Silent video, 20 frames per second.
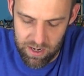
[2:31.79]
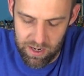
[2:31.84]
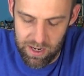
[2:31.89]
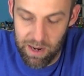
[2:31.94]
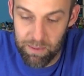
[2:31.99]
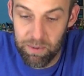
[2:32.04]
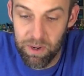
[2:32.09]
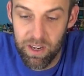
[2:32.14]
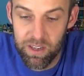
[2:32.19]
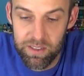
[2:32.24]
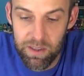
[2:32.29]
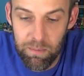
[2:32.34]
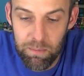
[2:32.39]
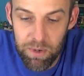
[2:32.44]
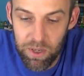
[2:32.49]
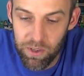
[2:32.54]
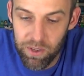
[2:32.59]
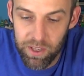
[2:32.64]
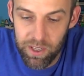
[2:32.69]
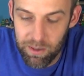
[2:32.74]
Not because I'm
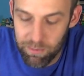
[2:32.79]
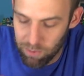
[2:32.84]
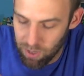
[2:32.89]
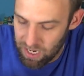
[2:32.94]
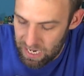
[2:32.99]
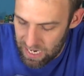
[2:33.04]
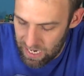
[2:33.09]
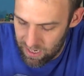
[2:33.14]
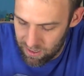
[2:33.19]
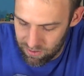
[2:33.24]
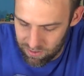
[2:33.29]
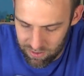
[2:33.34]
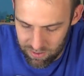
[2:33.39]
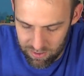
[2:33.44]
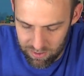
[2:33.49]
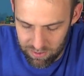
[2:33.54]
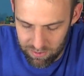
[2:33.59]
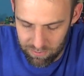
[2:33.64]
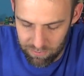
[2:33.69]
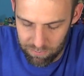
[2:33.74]
building him right now,
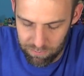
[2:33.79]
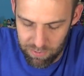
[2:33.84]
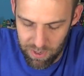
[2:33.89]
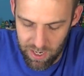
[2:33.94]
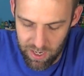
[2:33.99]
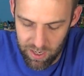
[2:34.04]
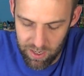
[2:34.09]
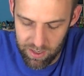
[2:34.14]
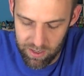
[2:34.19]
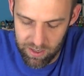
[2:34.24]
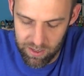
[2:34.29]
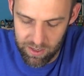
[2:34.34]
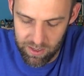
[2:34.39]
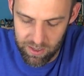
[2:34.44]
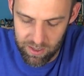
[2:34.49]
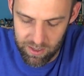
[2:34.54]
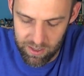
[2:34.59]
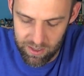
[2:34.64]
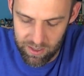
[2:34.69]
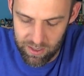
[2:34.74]
but
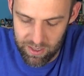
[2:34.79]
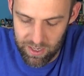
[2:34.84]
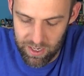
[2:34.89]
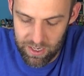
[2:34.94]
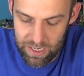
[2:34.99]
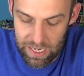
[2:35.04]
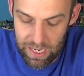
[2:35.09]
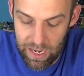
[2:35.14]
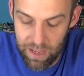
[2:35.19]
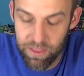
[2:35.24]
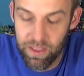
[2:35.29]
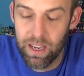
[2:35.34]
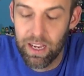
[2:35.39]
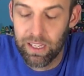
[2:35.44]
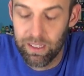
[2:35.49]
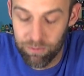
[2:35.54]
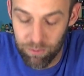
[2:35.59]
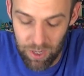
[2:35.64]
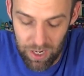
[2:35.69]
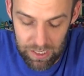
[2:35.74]
I think,
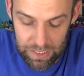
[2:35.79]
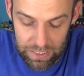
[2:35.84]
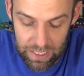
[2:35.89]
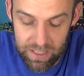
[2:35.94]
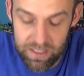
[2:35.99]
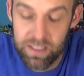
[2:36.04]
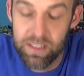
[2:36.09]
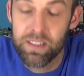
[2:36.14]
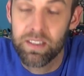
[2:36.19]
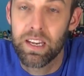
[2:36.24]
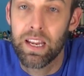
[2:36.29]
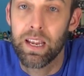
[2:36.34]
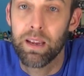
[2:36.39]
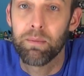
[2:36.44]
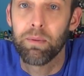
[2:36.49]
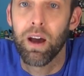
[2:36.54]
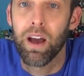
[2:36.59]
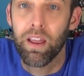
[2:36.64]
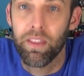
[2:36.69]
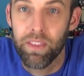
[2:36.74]
well, at least his
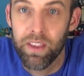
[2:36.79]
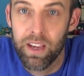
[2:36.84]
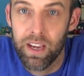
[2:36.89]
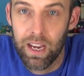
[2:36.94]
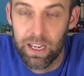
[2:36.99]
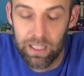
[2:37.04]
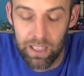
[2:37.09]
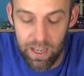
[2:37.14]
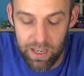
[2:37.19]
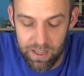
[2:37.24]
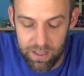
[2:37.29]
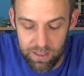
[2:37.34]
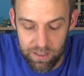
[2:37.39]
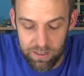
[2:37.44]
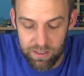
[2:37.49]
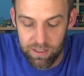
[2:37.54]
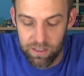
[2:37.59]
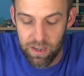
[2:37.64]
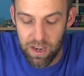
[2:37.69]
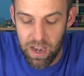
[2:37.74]
name. I think I like
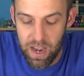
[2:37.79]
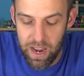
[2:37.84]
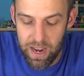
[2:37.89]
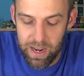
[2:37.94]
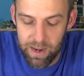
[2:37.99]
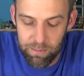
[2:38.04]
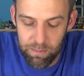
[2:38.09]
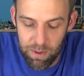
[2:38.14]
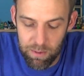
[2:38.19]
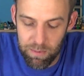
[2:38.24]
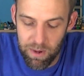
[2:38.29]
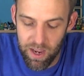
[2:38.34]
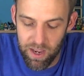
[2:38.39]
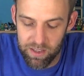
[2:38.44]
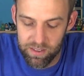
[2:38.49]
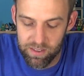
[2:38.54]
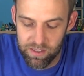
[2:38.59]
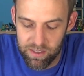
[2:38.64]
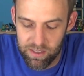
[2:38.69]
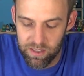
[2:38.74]
his name the
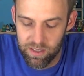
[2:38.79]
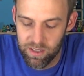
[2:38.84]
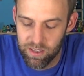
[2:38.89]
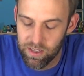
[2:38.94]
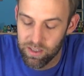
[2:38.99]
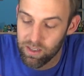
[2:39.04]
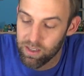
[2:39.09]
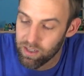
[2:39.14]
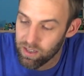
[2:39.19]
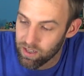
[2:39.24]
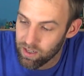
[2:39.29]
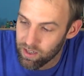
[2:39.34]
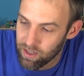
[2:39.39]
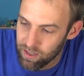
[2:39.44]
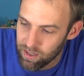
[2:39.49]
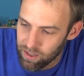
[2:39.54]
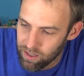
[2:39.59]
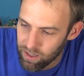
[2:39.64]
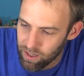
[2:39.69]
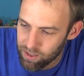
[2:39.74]
best.
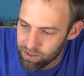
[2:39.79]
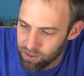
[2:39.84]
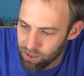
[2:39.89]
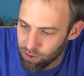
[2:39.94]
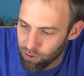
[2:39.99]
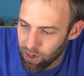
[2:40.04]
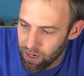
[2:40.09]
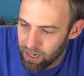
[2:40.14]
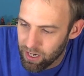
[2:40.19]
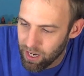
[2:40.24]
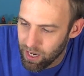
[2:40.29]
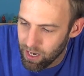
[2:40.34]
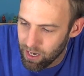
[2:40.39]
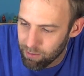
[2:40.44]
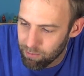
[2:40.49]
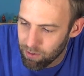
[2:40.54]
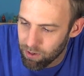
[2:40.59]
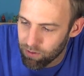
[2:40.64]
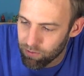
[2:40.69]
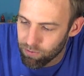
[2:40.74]
It's a great
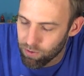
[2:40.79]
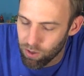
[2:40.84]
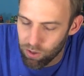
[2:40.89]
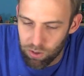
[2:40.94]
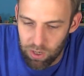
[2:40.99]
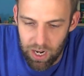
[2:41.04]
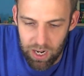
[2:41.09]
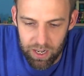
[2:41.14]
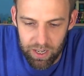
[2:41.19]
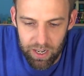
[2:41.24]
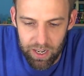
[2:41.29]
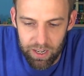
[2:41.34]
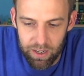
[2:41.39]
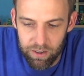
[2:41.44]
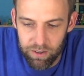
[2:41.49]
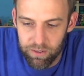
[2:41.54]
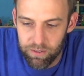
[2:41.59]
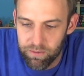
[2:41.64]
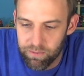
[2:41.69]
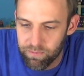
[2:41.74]
name for a
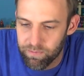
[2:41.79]
crocodile.